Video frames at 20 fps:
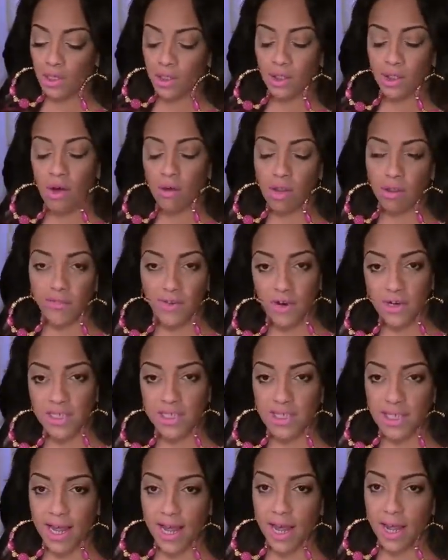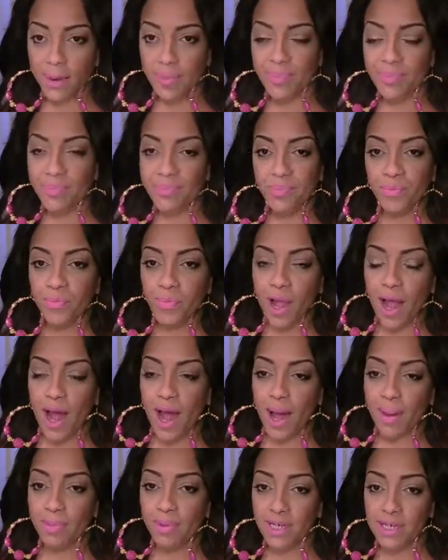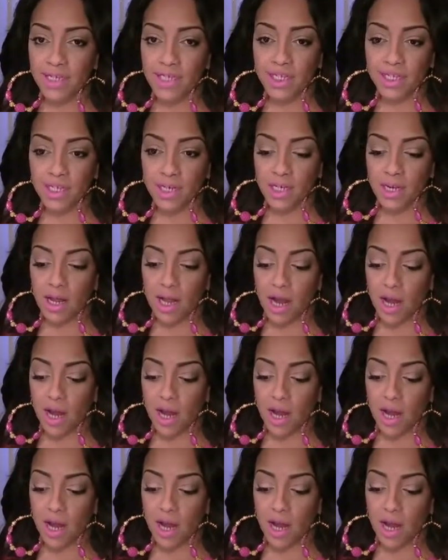So the first day I bleached it.